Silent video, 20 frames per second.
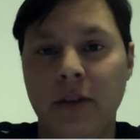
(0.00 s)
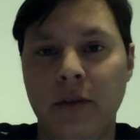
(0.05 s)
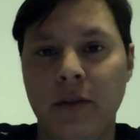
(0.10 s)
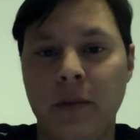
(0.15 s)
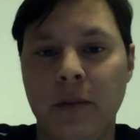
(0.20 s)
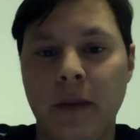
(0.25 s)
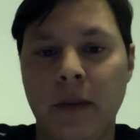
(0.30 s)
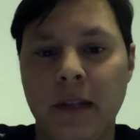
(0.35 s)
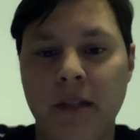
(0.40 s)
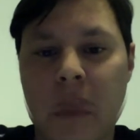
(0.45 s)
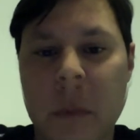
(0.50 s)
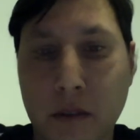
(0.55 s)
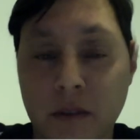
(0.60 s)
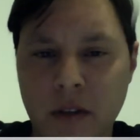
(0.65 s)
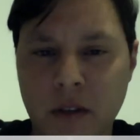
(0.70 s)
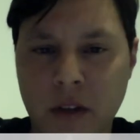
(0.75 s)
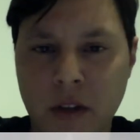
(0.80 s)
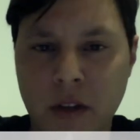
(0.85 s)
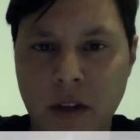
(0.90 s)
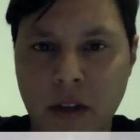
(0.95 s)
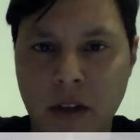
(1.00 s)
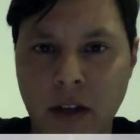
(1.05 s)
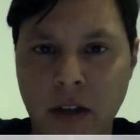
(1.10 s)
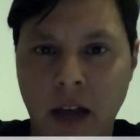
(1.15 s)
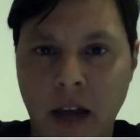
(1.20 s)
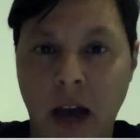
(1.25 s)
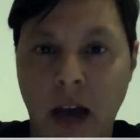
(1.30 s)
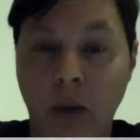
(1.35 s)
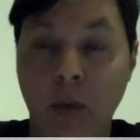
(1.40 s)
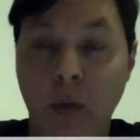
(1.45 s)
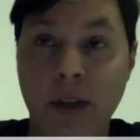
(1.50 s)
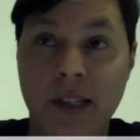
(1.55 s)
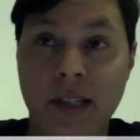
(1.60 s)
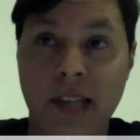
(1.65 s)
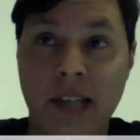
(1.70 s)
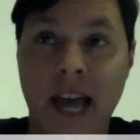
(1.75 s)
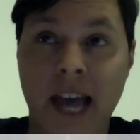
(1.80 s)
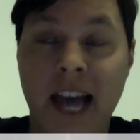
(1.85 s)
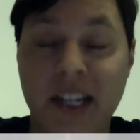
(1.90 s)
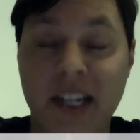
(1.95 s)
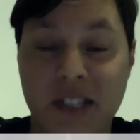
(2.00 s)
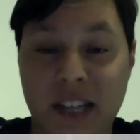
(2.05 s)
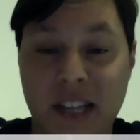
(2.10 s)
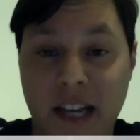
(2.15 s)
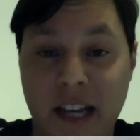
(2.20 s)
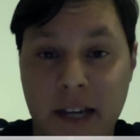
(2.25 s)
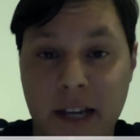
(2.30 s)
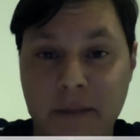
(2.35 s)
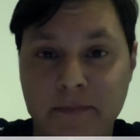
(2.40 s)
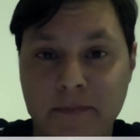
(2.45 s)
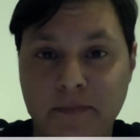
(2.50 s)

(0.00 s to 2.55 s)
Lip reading: of the message. And what is a hashtag?